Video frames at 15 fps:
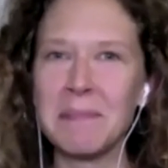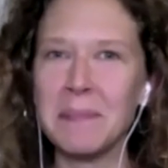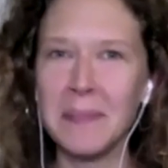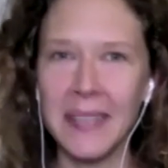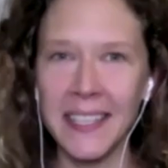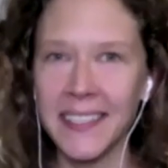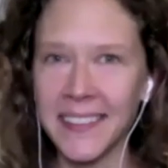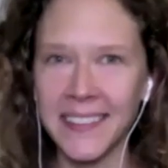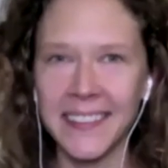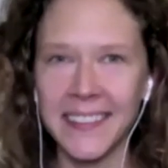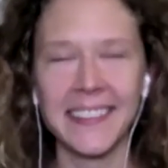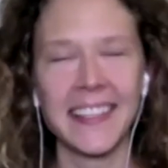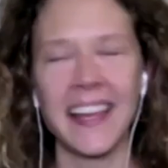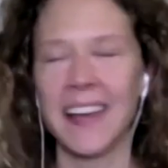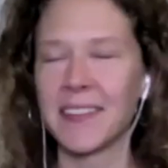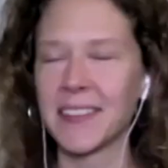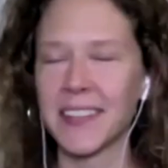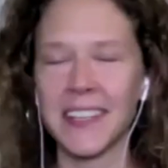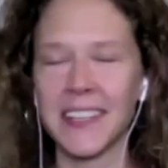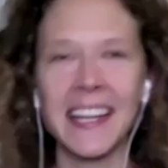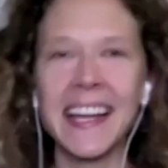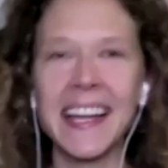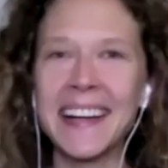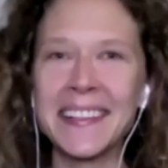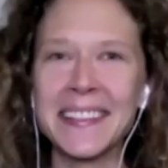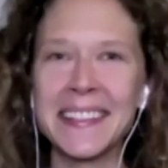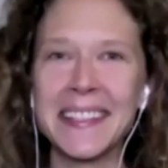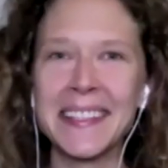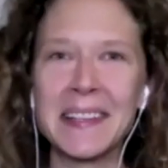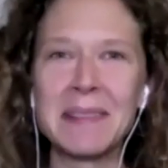meal after a cacao
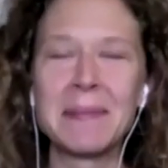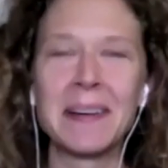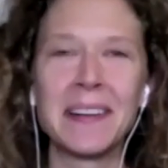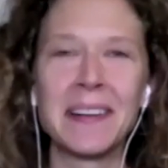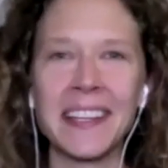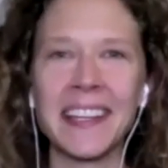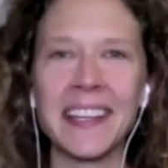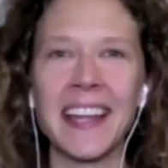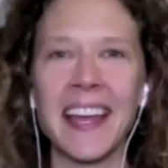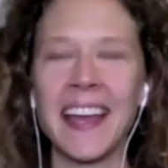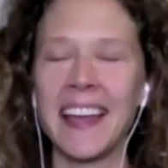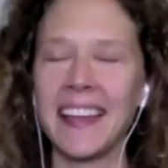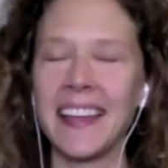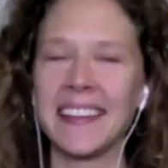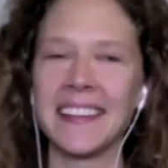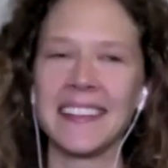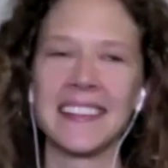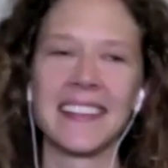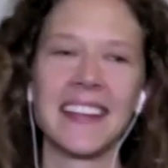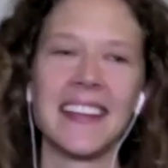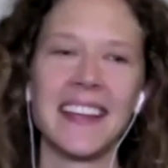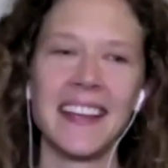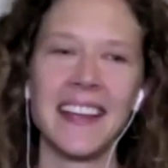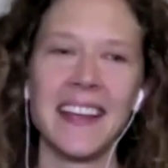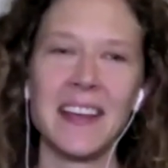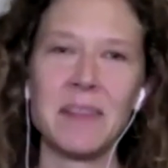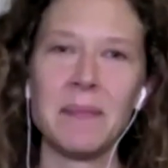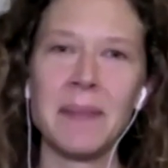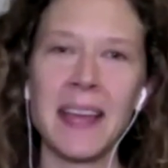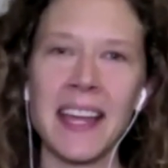ceremony, and
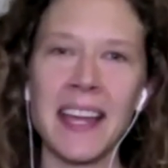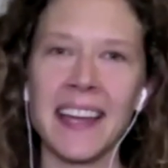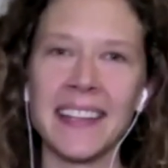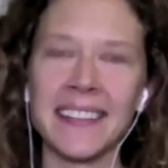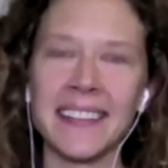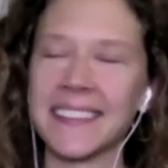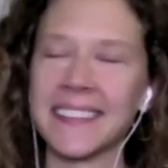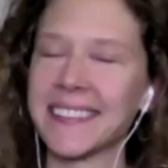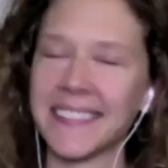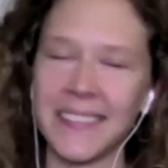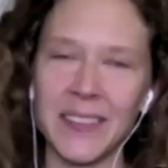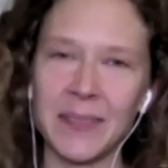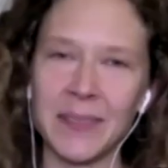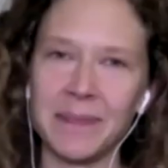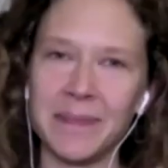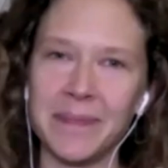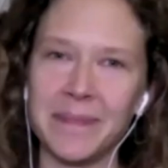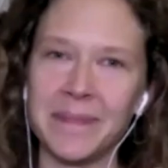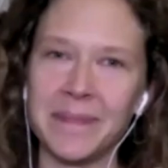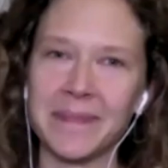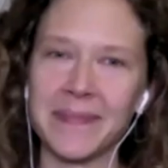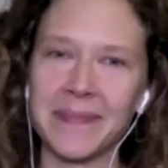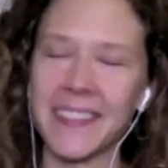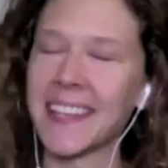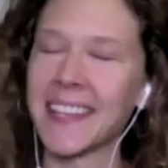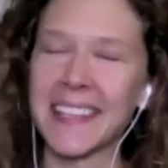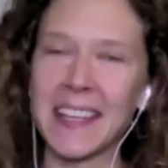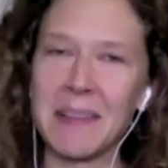man, doesn't get